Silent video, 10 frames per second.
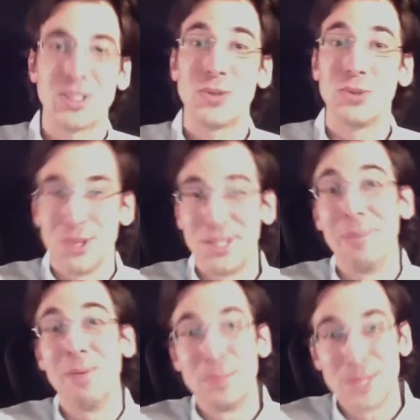including
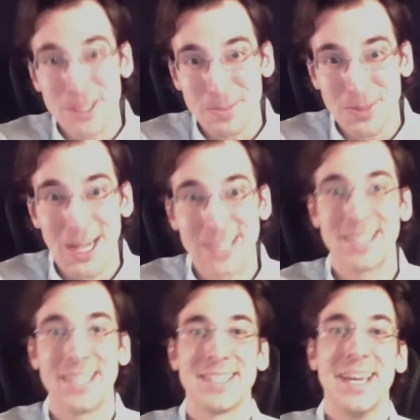the publishing
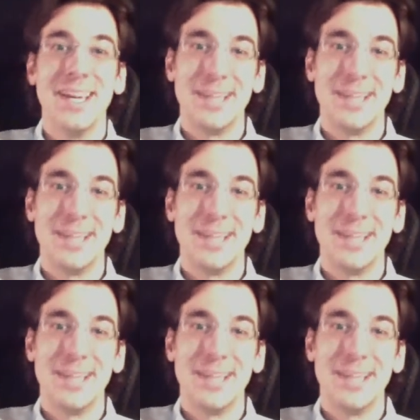process,